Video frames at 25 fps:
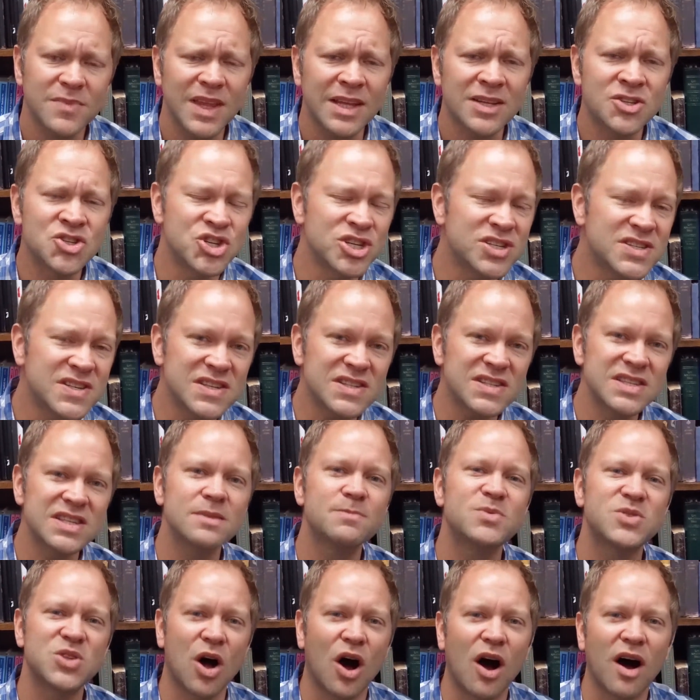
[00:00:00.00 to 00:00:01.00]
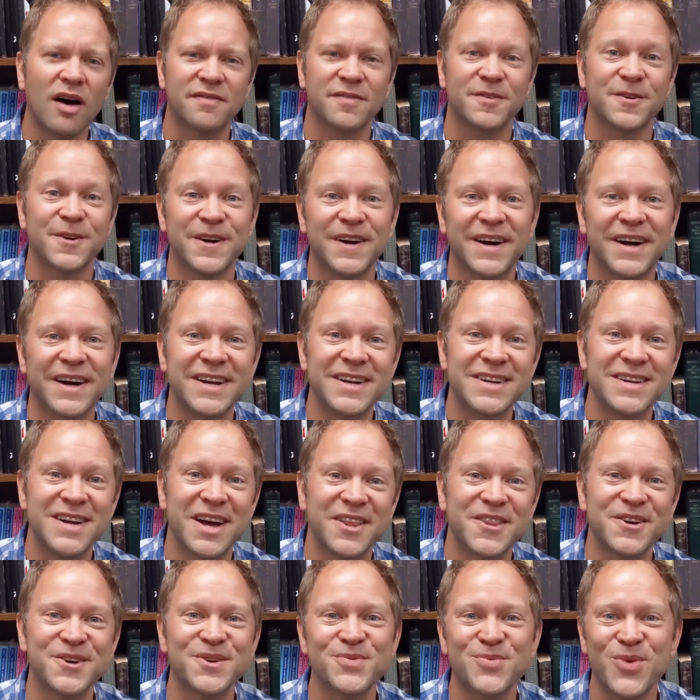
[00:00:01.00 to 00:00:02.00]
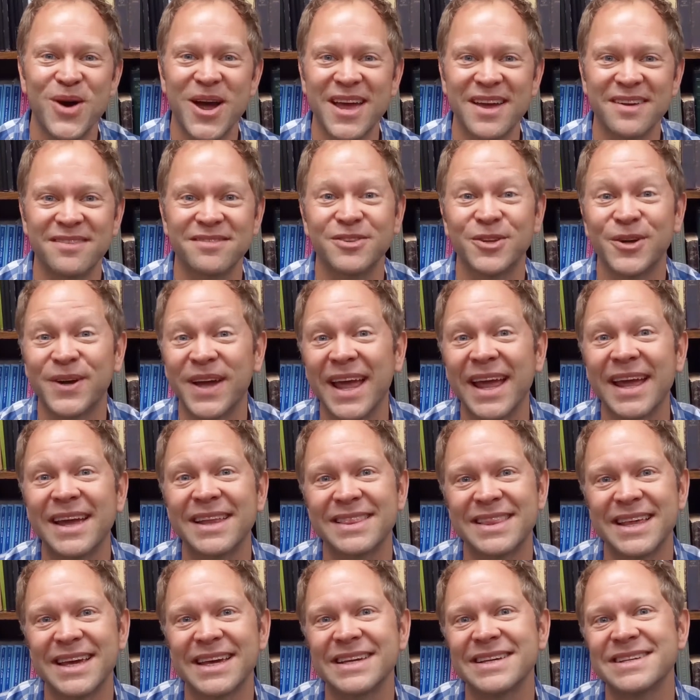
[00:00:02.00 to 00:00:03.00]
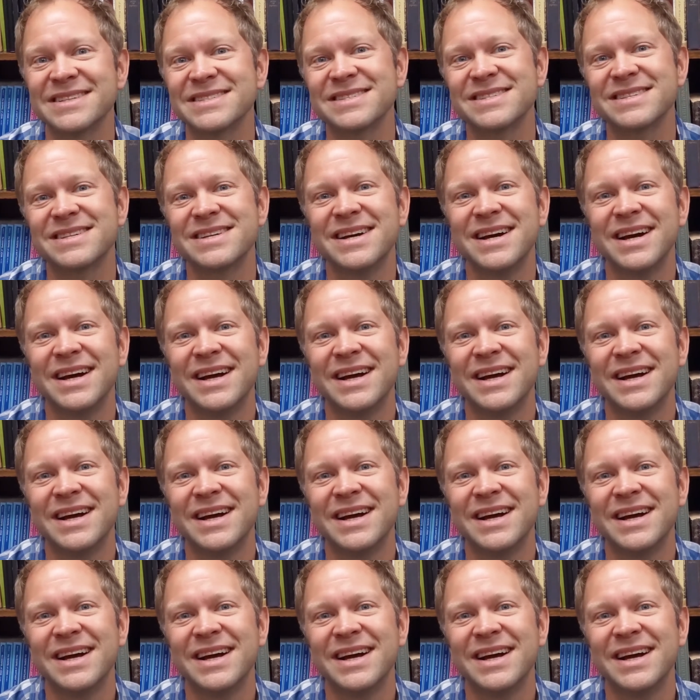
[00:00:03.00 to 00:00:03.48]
Jesus seems to offer another way of looking at things,